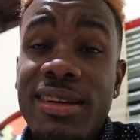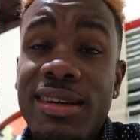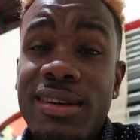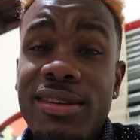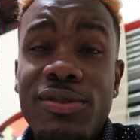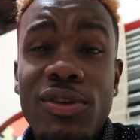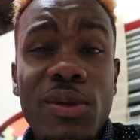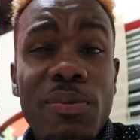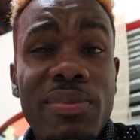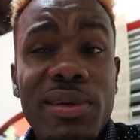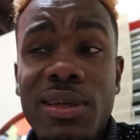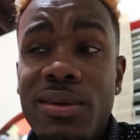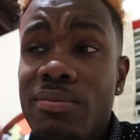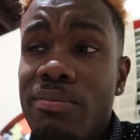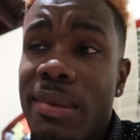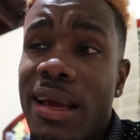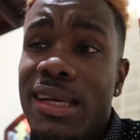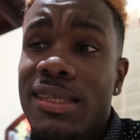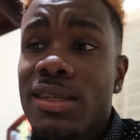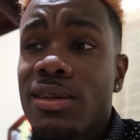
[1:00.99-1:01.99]
there. It's gonna be
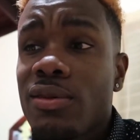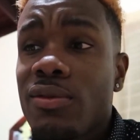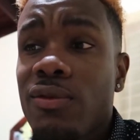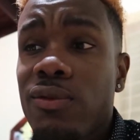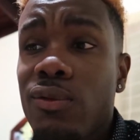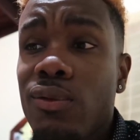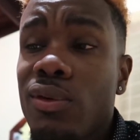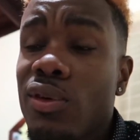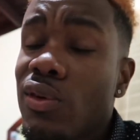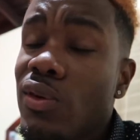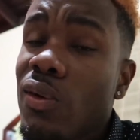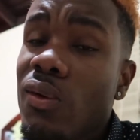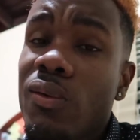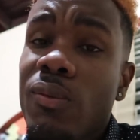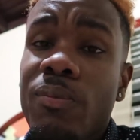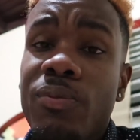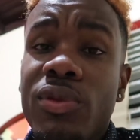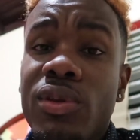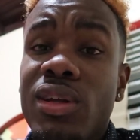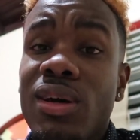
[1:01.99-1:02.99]
Mexican food, you
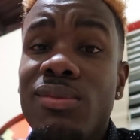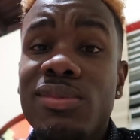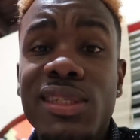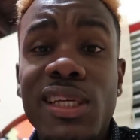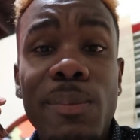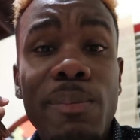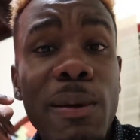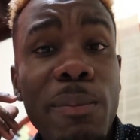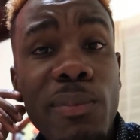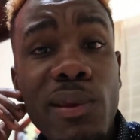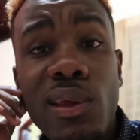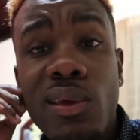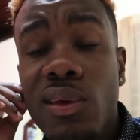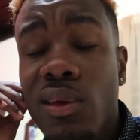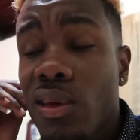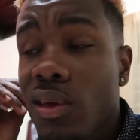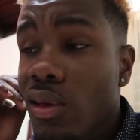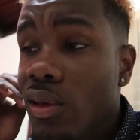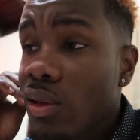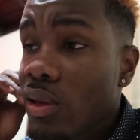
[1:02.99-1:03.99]
know what I'm saying, papi?
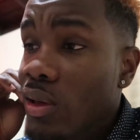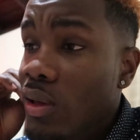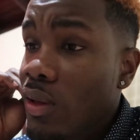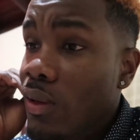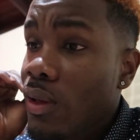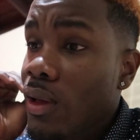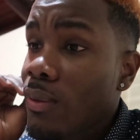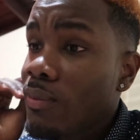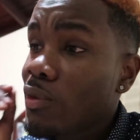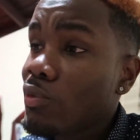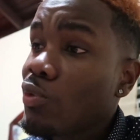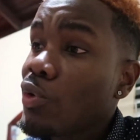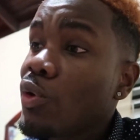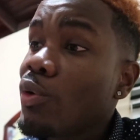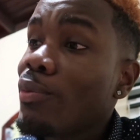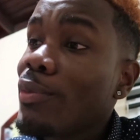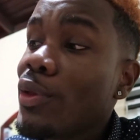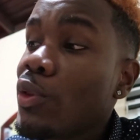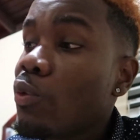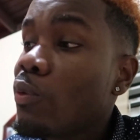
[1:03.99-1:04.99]
That's what we're
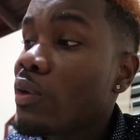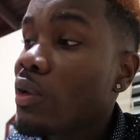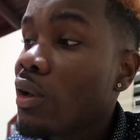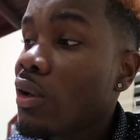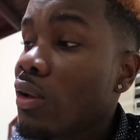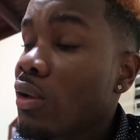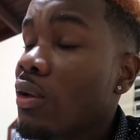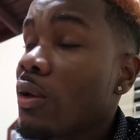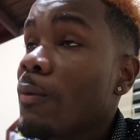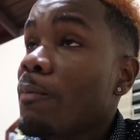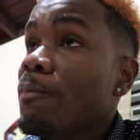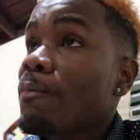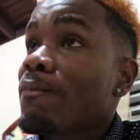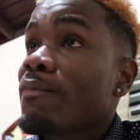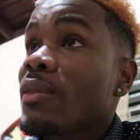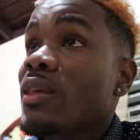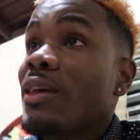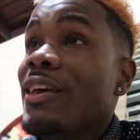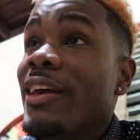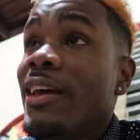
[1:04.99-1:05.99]
gonna be doing, huh?
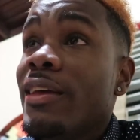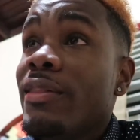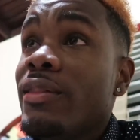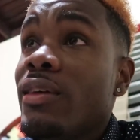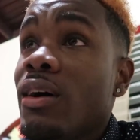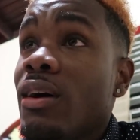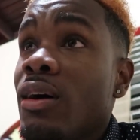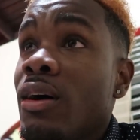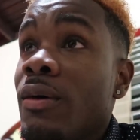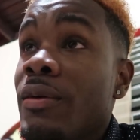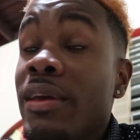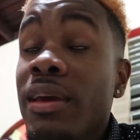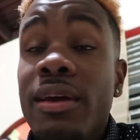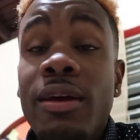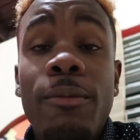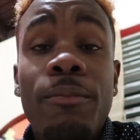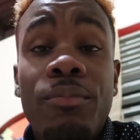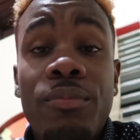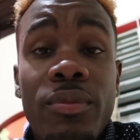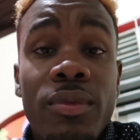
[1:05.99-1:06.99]
And
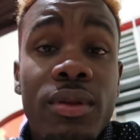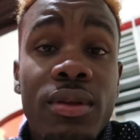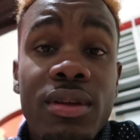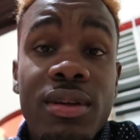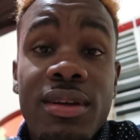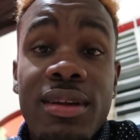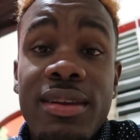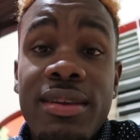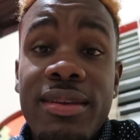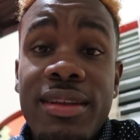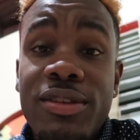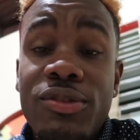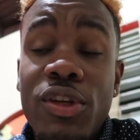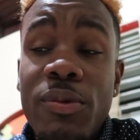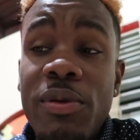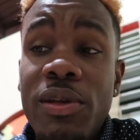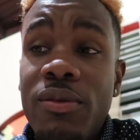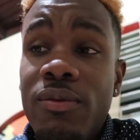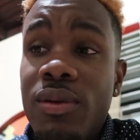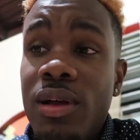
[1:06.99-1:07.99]
yeah, that's
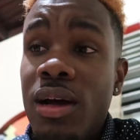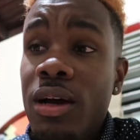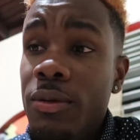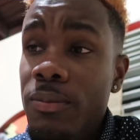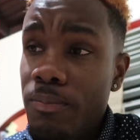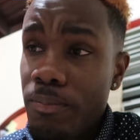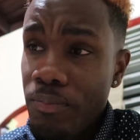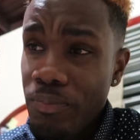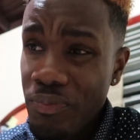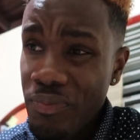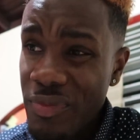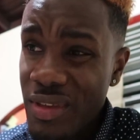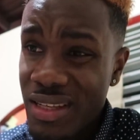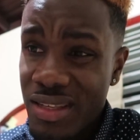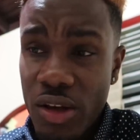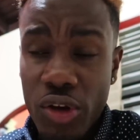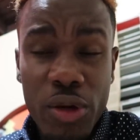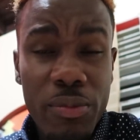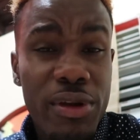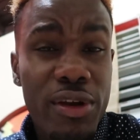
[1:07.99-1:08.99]
gonna be the vlog.
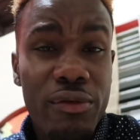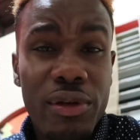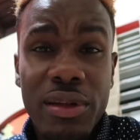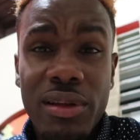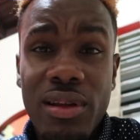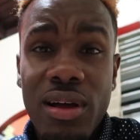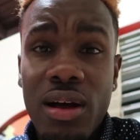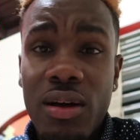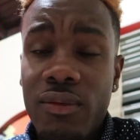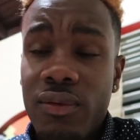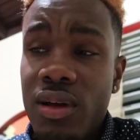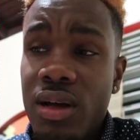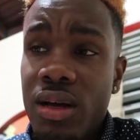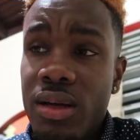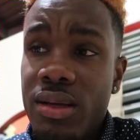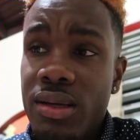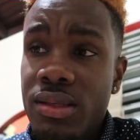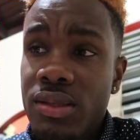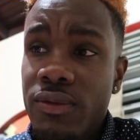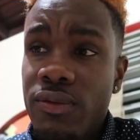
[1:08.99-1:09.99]
It's not gonna be a really long
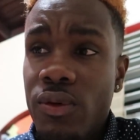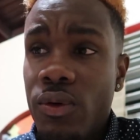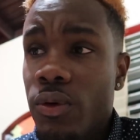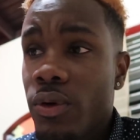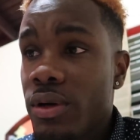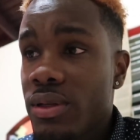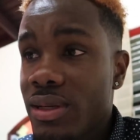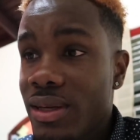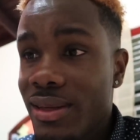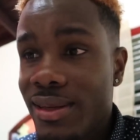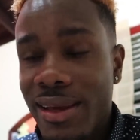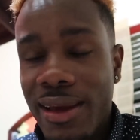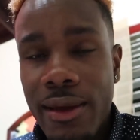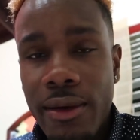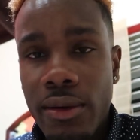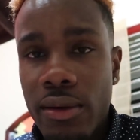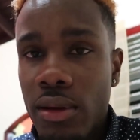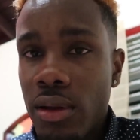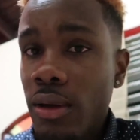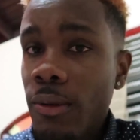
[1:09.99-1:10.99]
vlog because of course
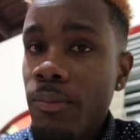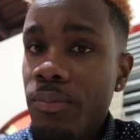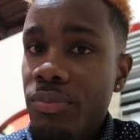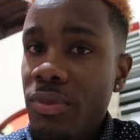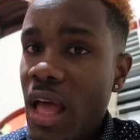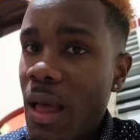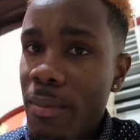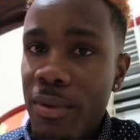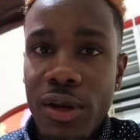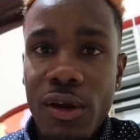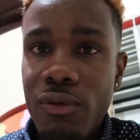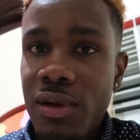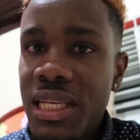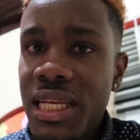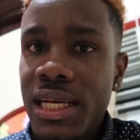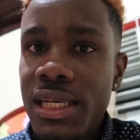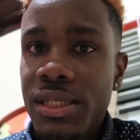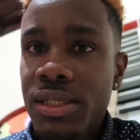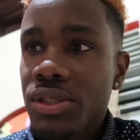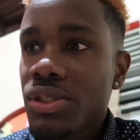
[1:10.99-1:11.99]
again I'm in a
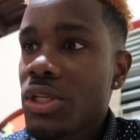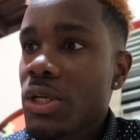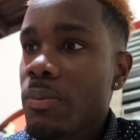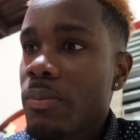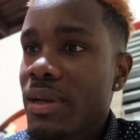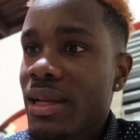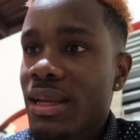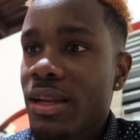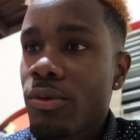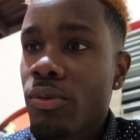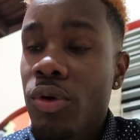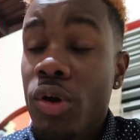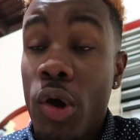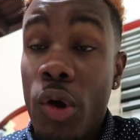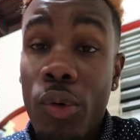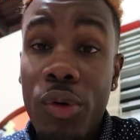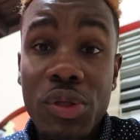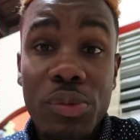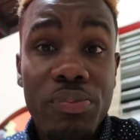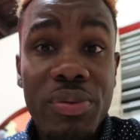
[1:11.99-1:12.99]
relationship and I don't
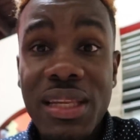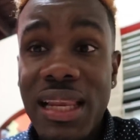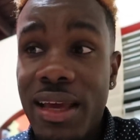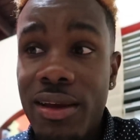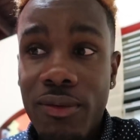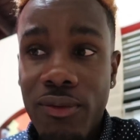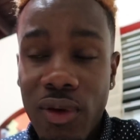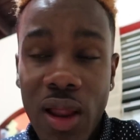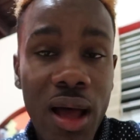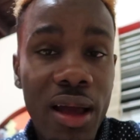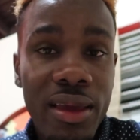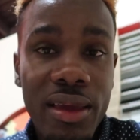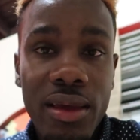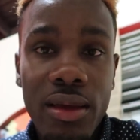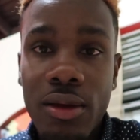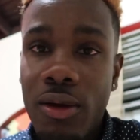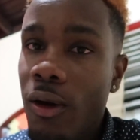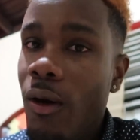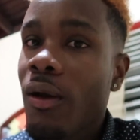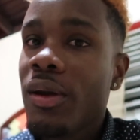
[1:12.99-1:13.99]
always be like
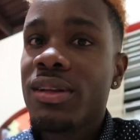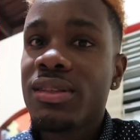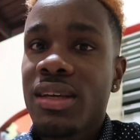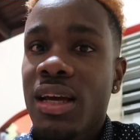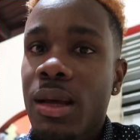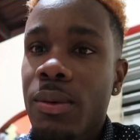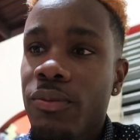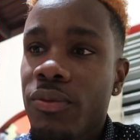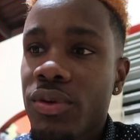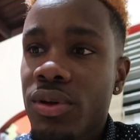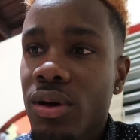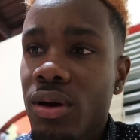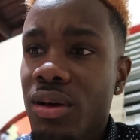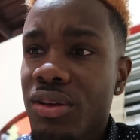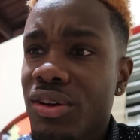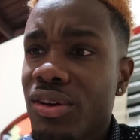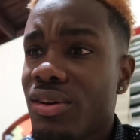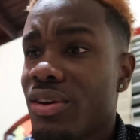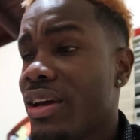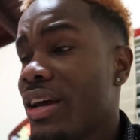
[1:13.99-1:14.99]
vlogging all the time for
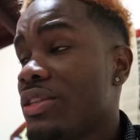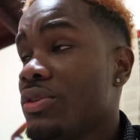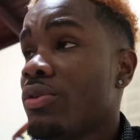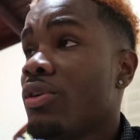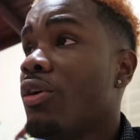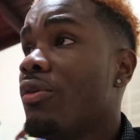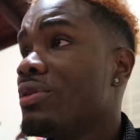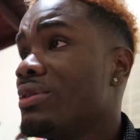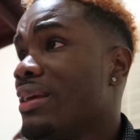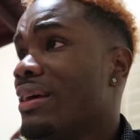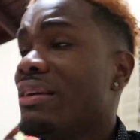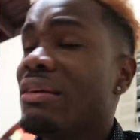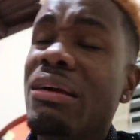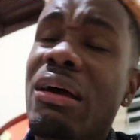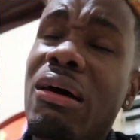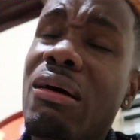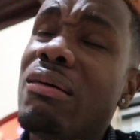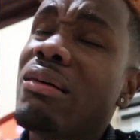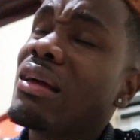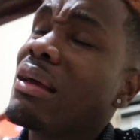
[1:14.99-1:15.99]
y'all. You guys are always like,
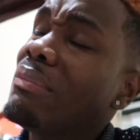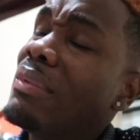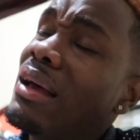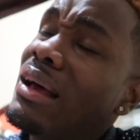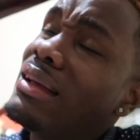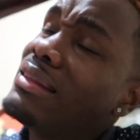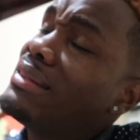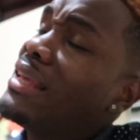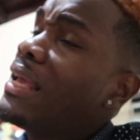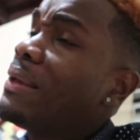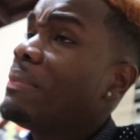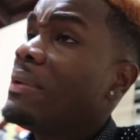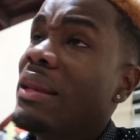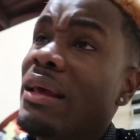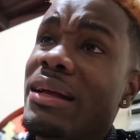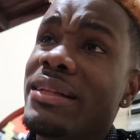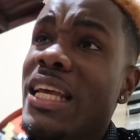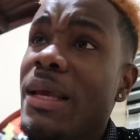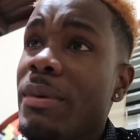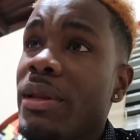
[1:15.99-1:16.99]
yo, come on, take me
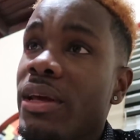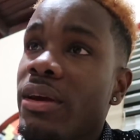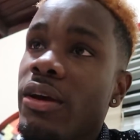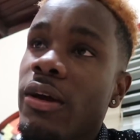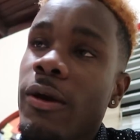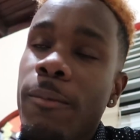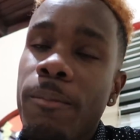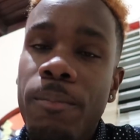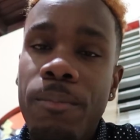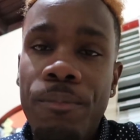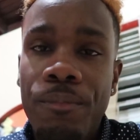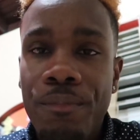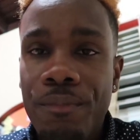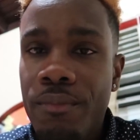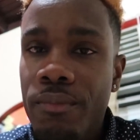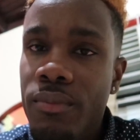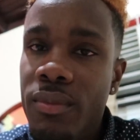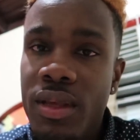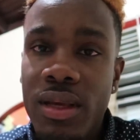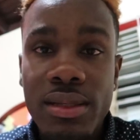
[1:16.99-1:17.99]
there, take me there.
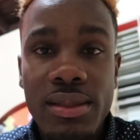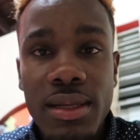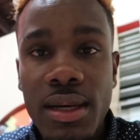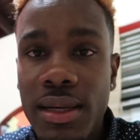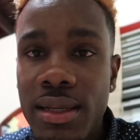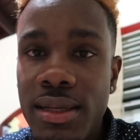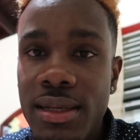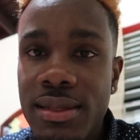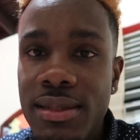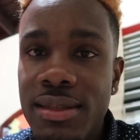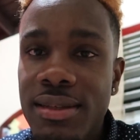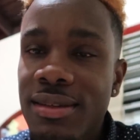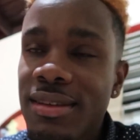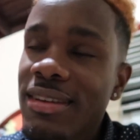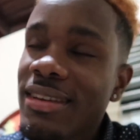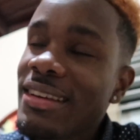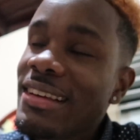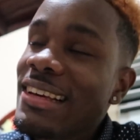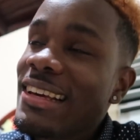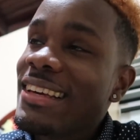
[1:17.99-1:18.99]
It's not easy.
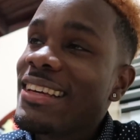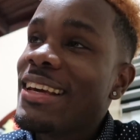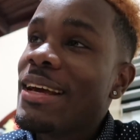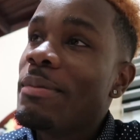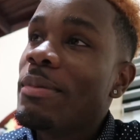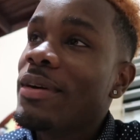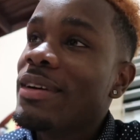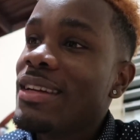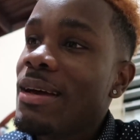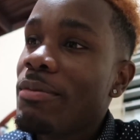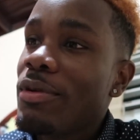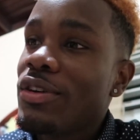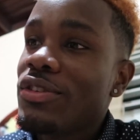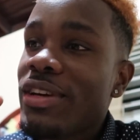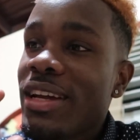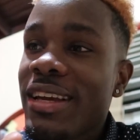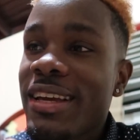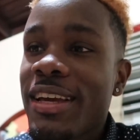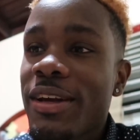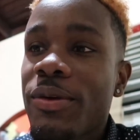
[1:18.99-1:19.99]
Yeah, but I'm gonna
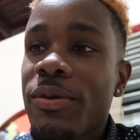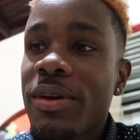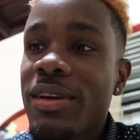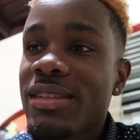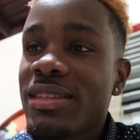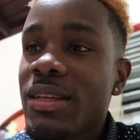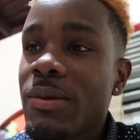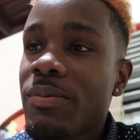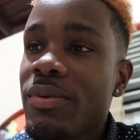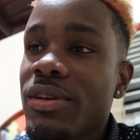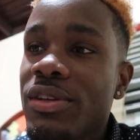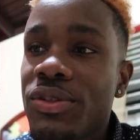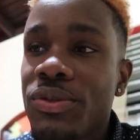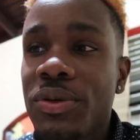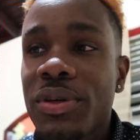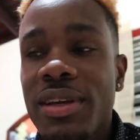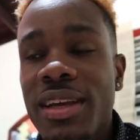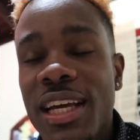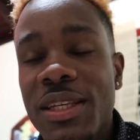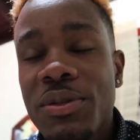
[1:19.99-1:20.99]
try to get quick snippets,
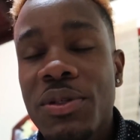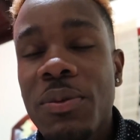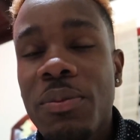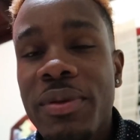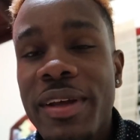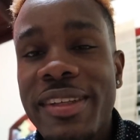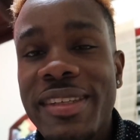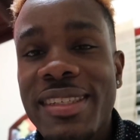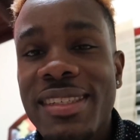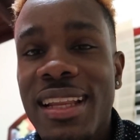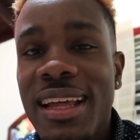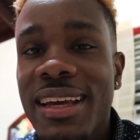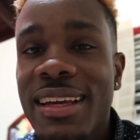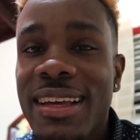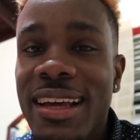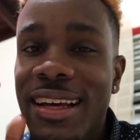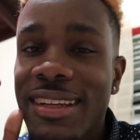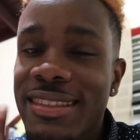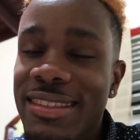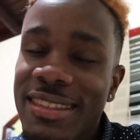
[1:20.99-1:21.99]
show you guys what the place is
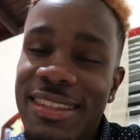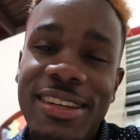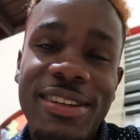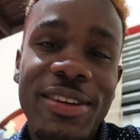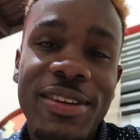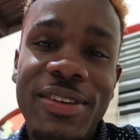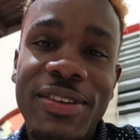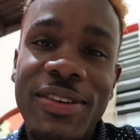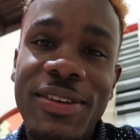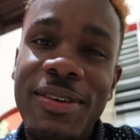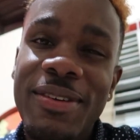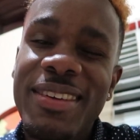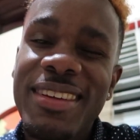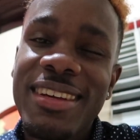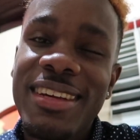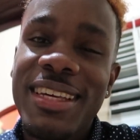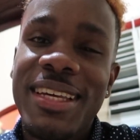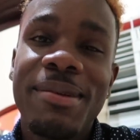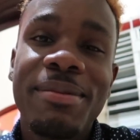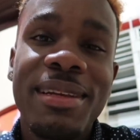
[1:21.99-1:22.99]
like, and you don't know,
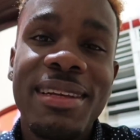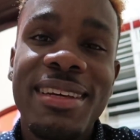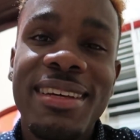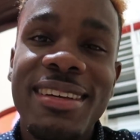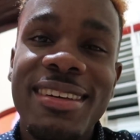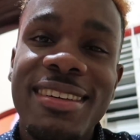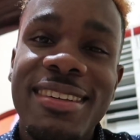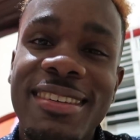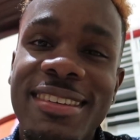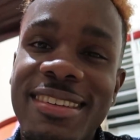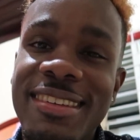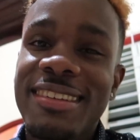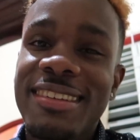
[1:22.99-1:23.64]
keep the link.